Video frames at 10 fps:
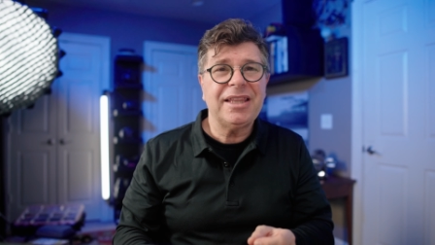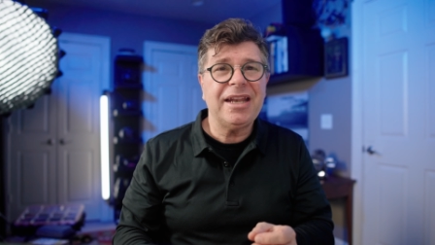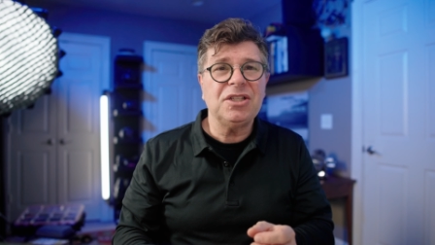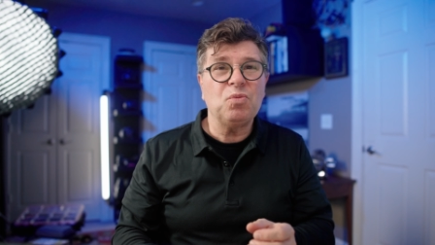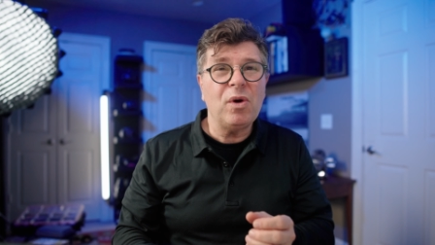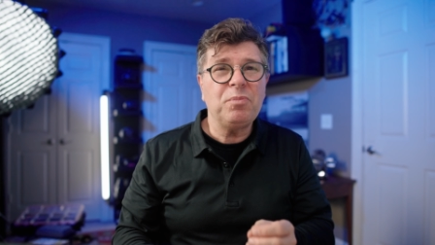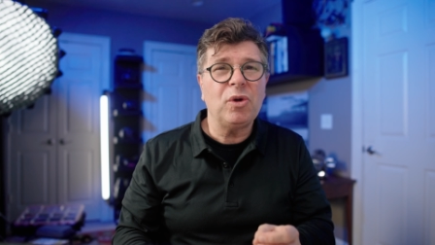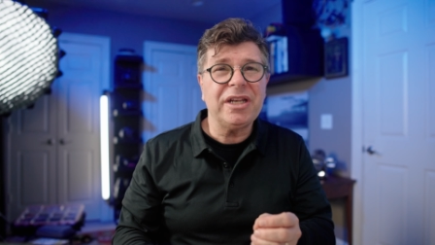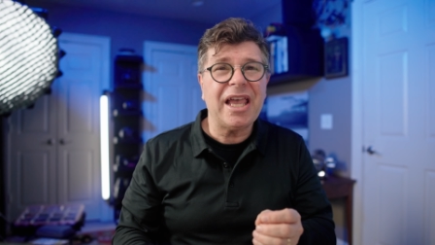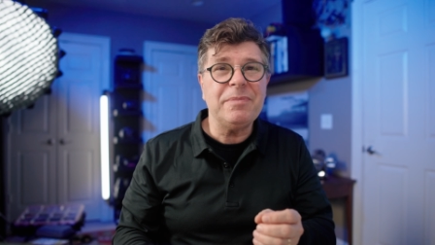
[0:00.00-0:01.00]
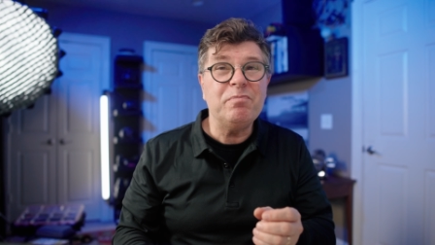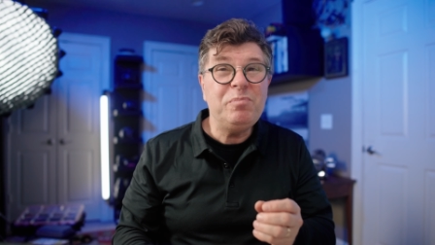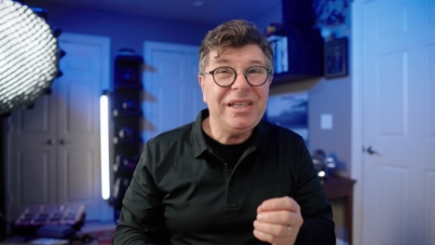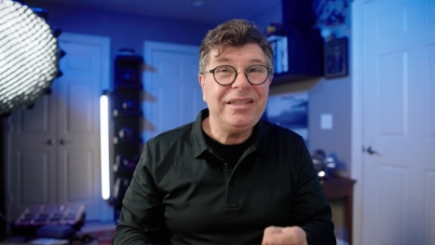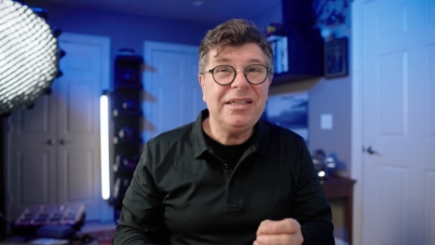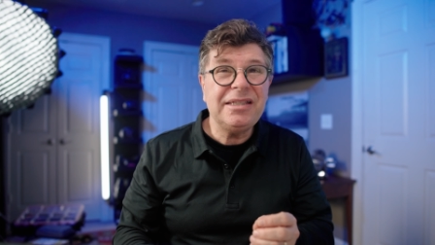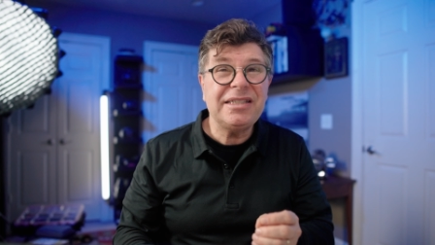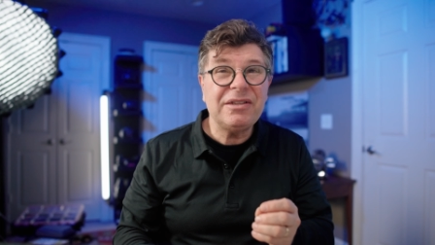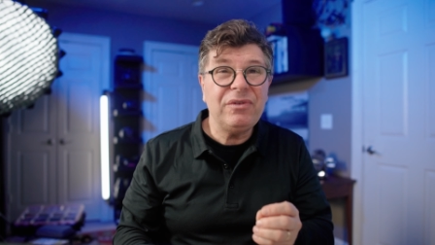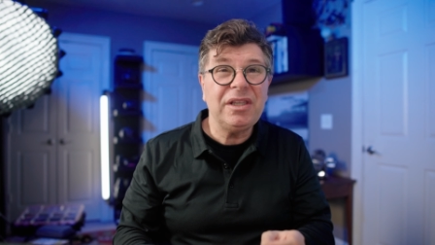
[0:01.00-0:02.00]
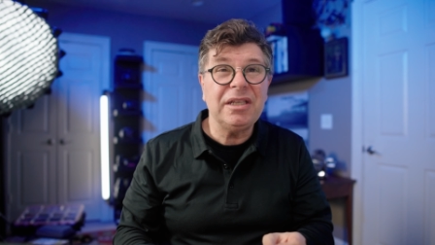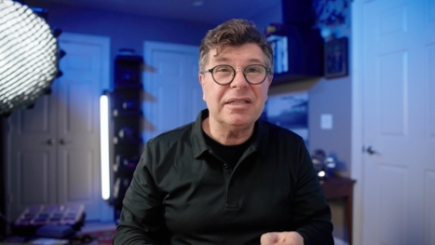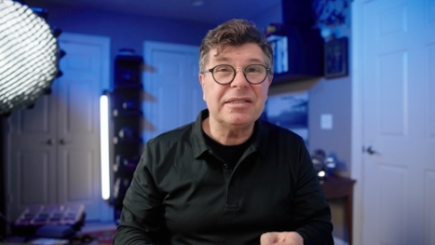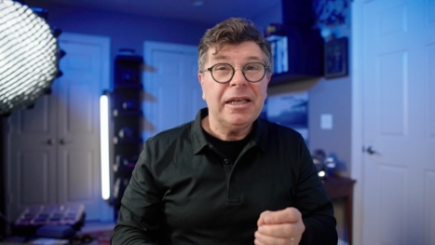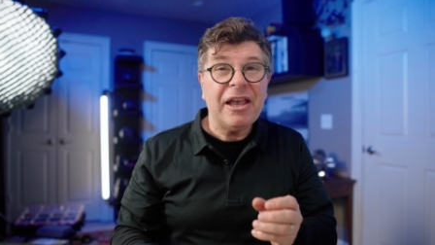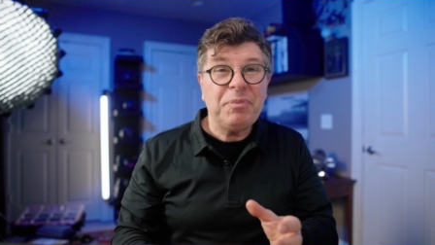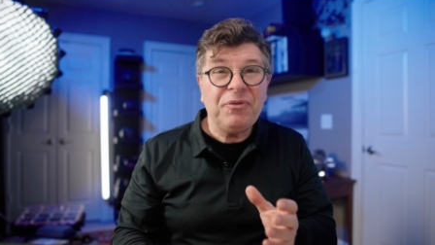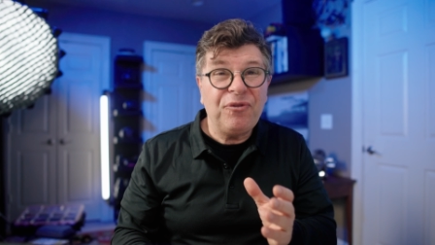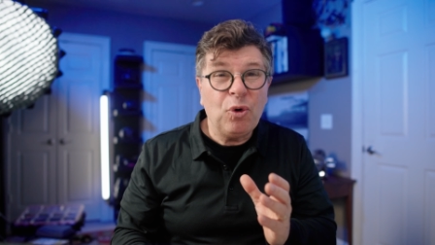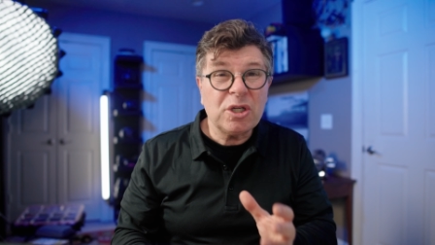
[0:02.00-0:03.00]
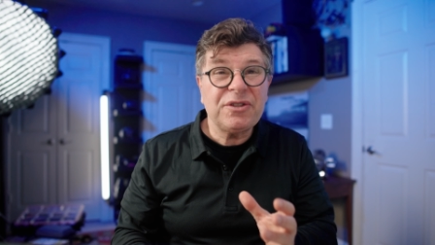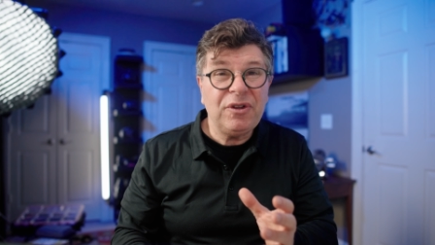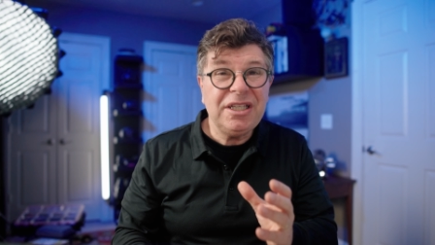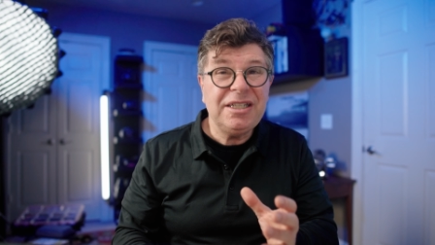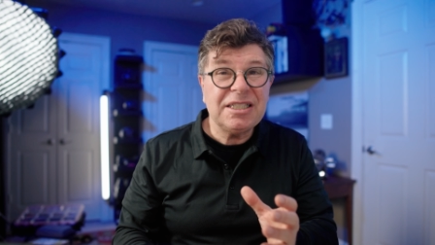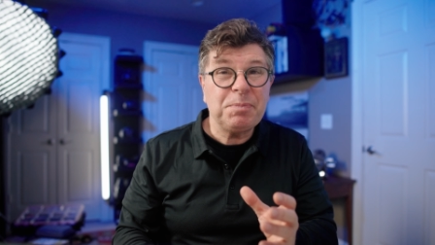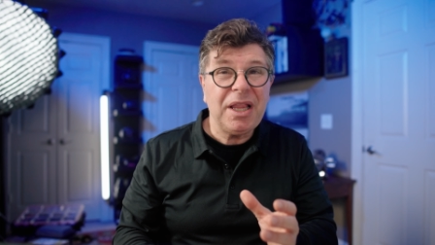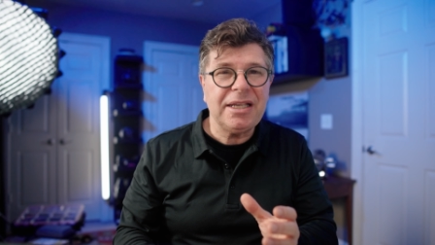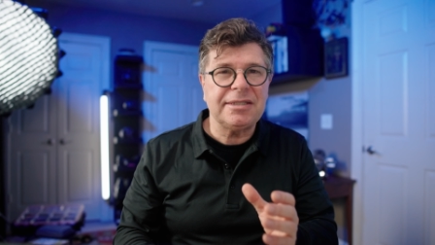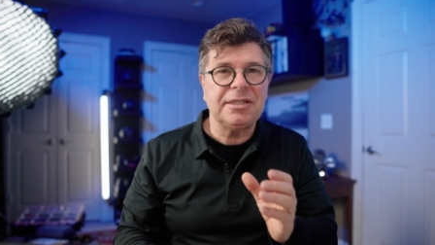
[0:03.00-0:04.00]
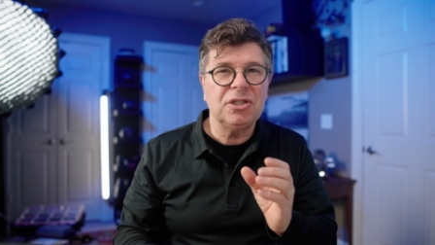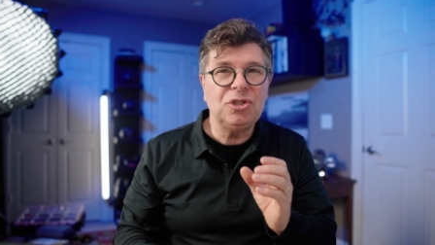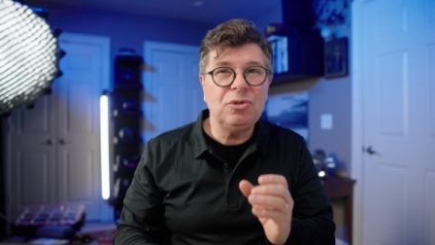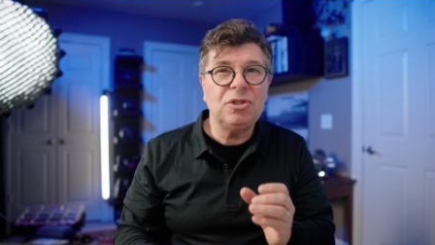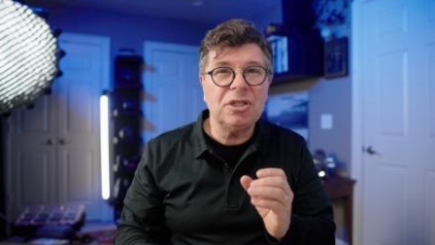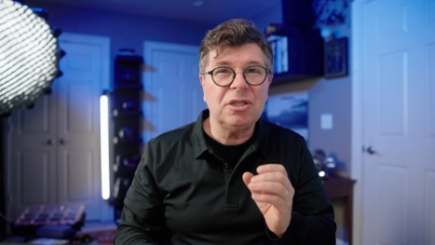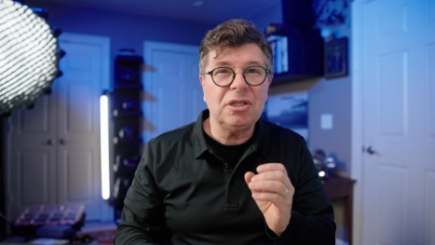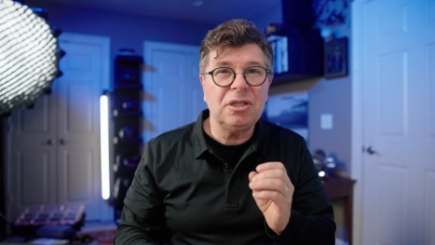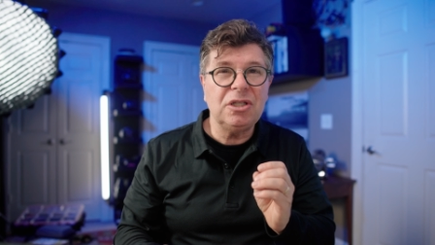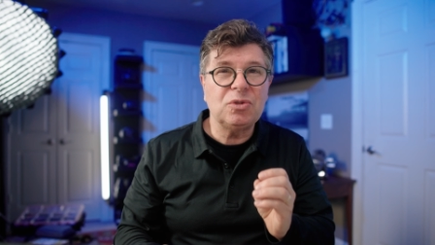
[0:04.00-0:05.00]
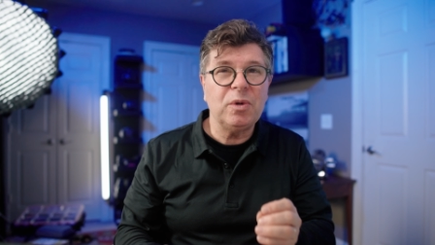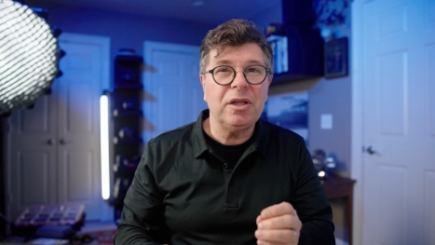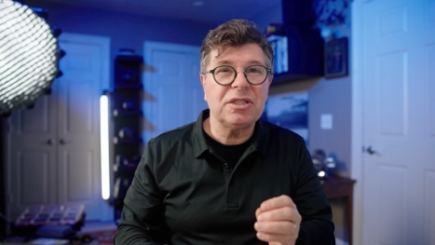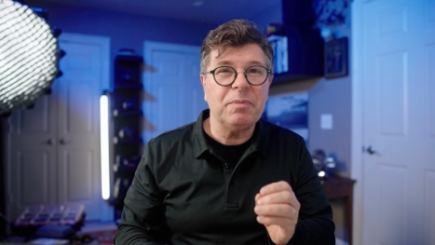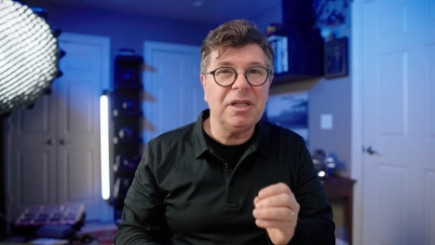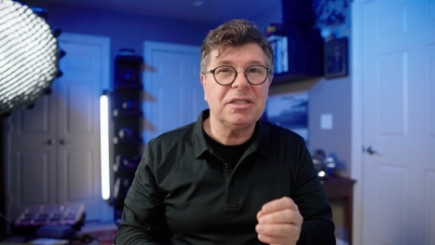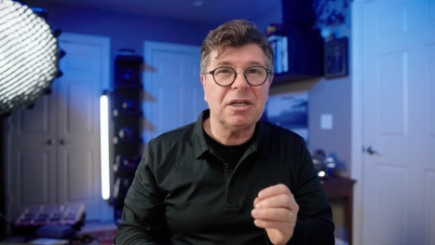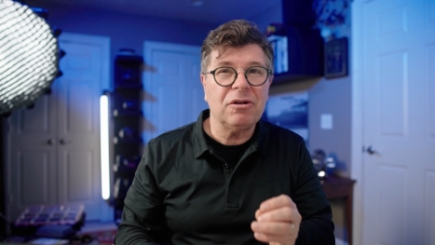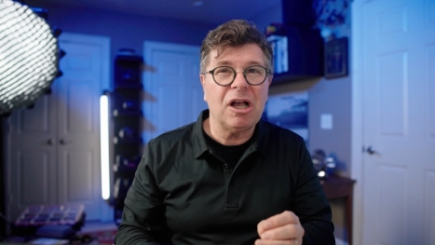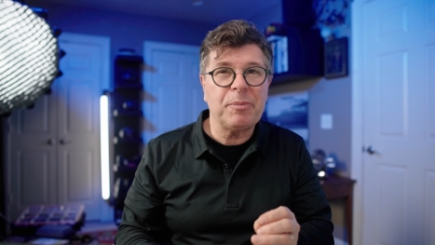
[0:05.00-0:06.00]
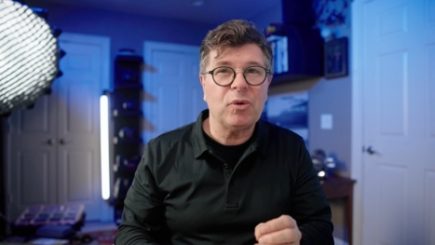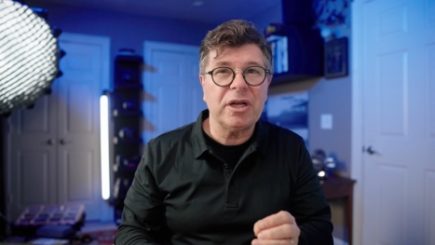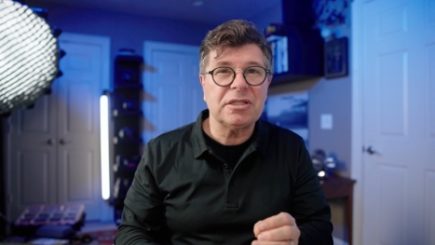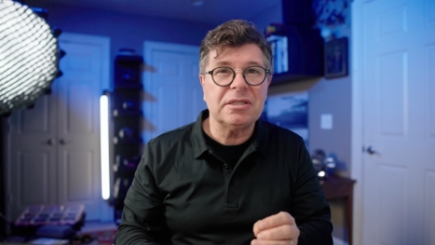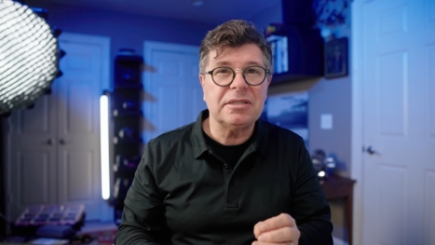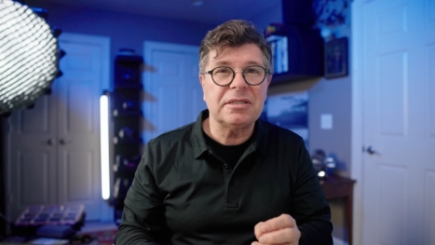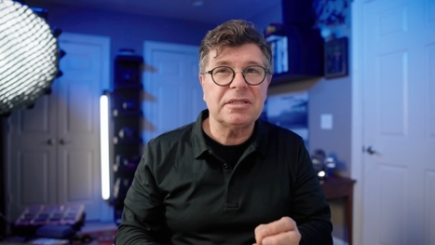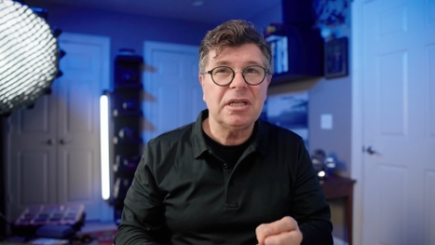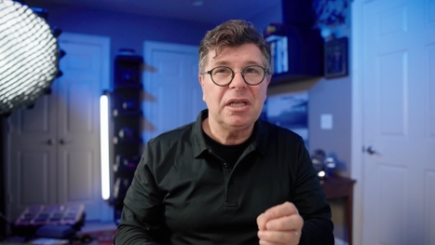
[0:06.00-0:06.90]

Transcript: that is 1.9 million civilians, have been forcefully displaced due to Israel's military operations.